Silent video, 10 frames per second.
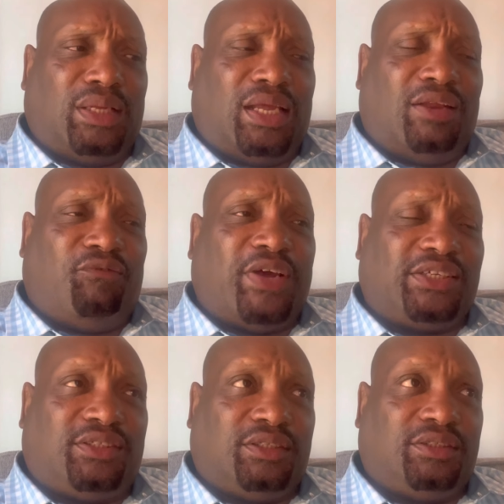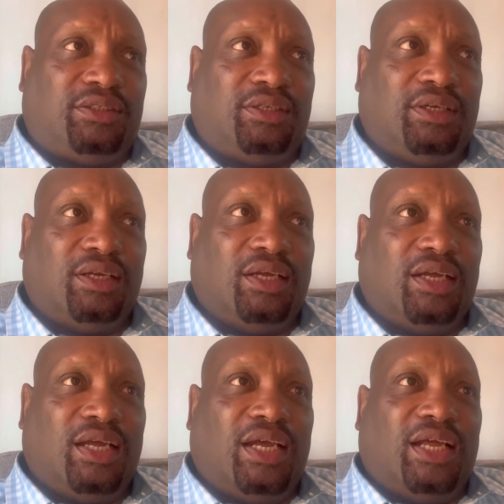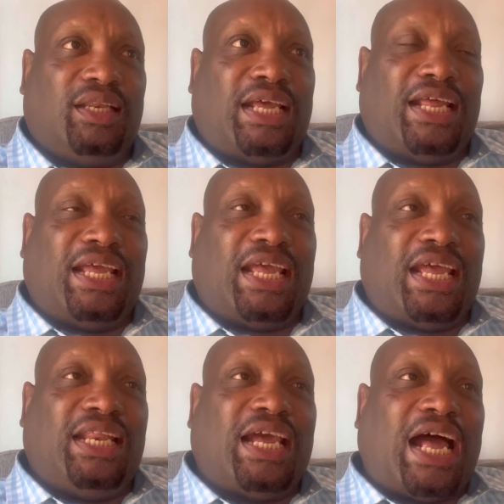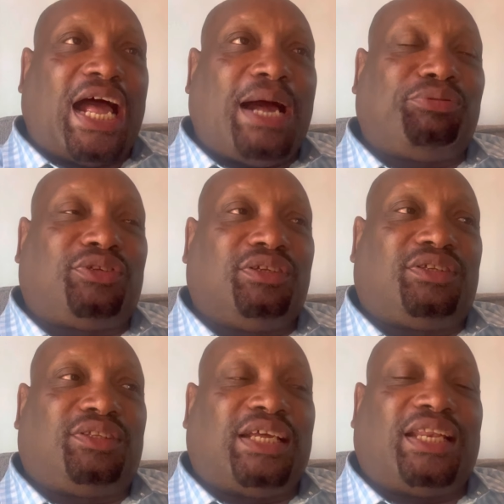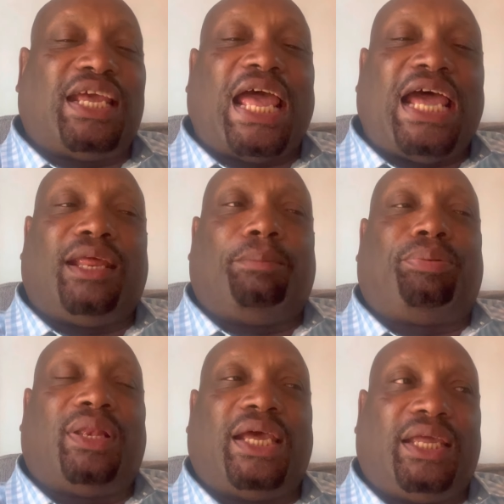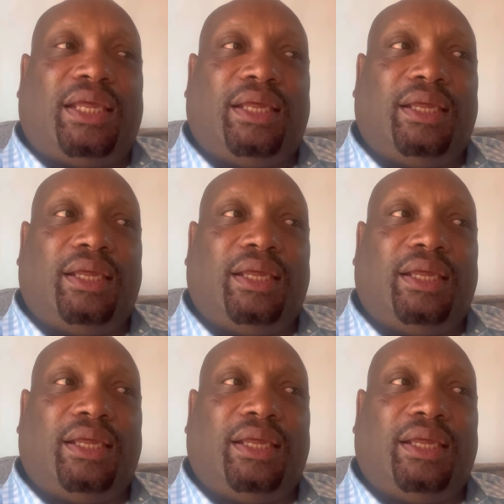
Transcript: investors that any options that they had in play